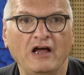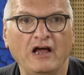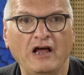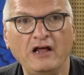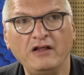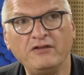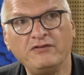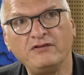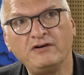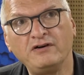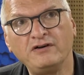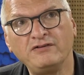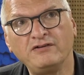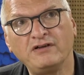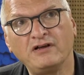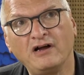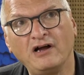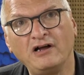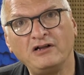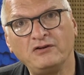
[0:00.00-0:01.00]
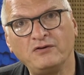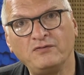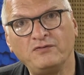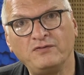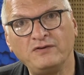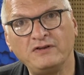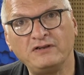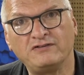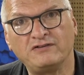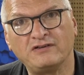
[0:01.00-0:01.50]
And there is
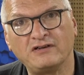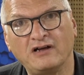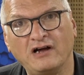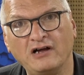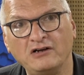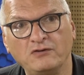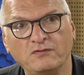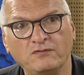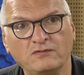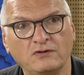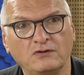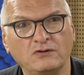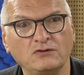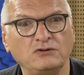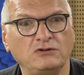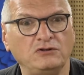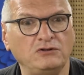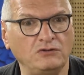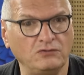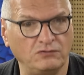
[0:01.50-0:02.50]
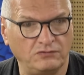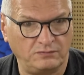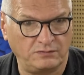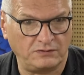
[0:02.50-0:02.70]
it's a kind of good news,